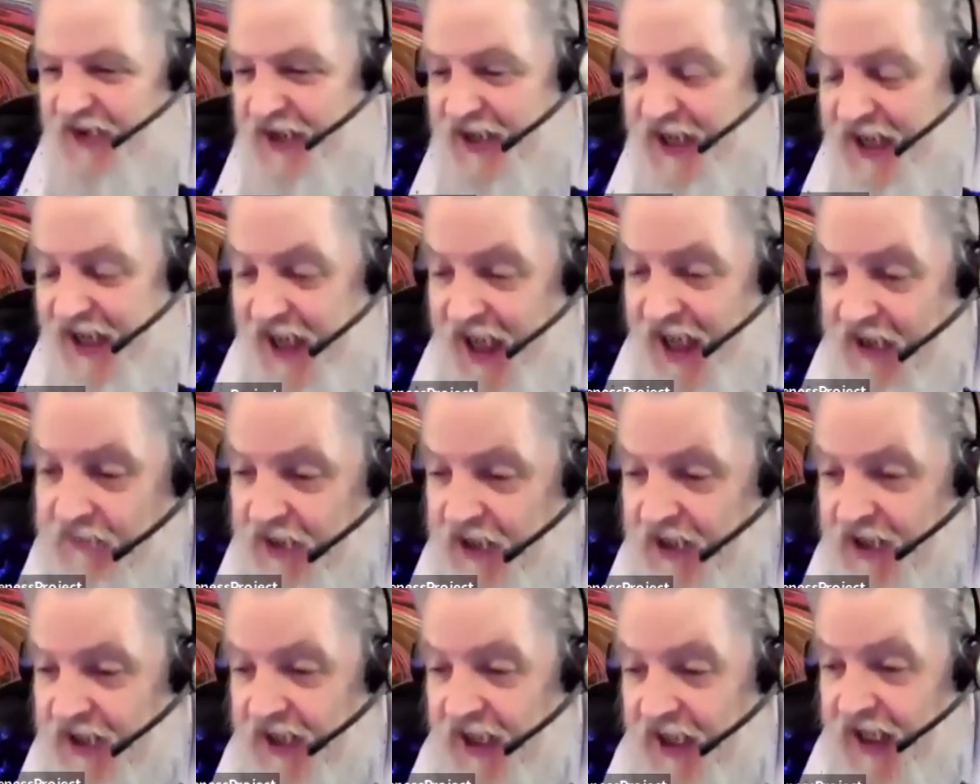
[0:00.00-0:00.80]
an
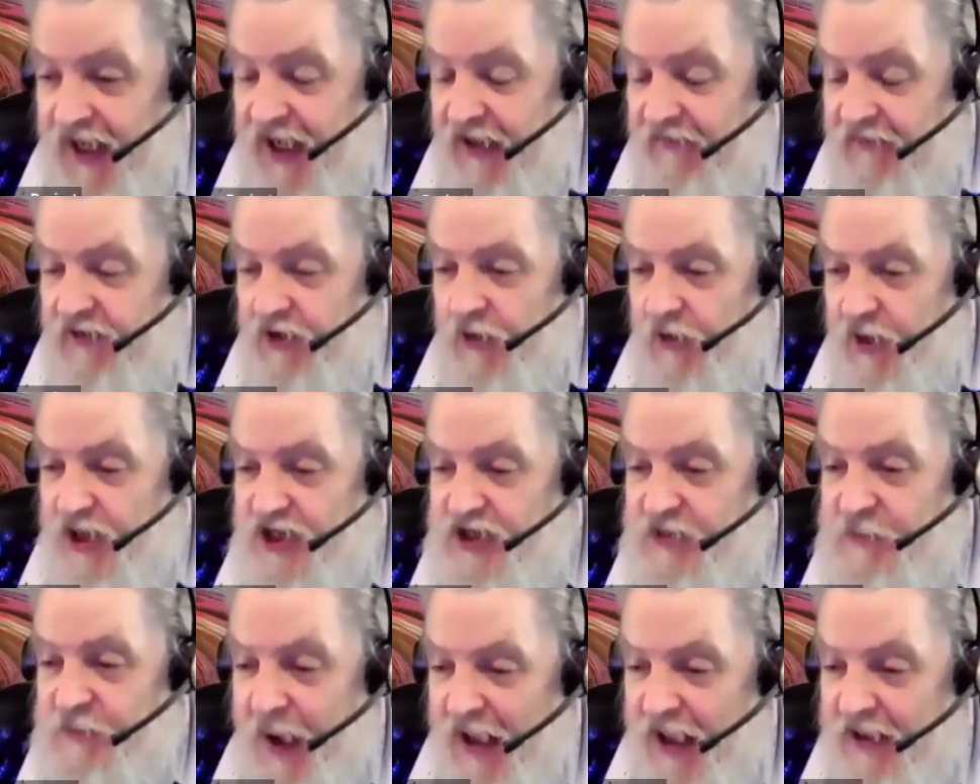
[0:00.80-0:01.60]
11,
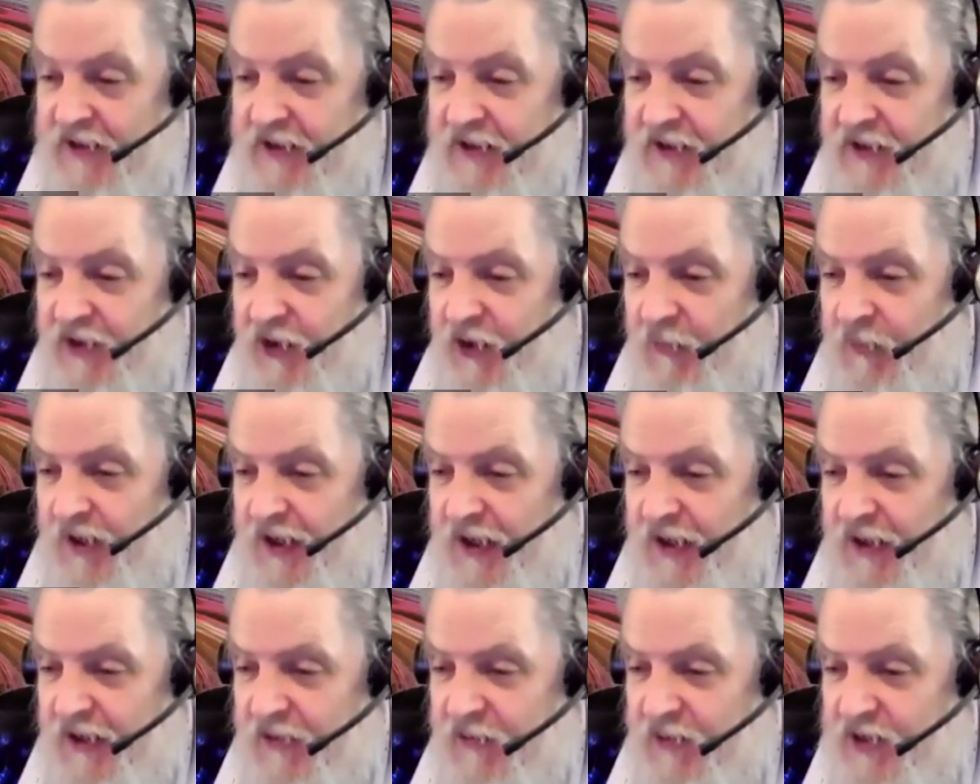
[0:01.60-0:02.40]
which month,
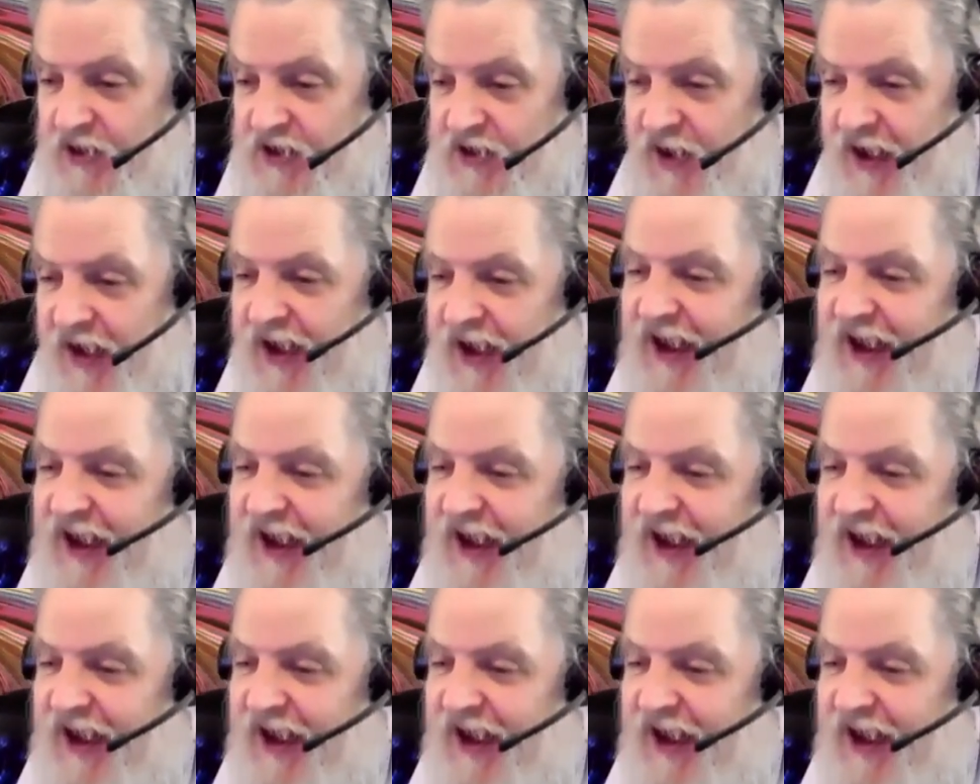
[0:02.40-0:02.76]
Norma? Which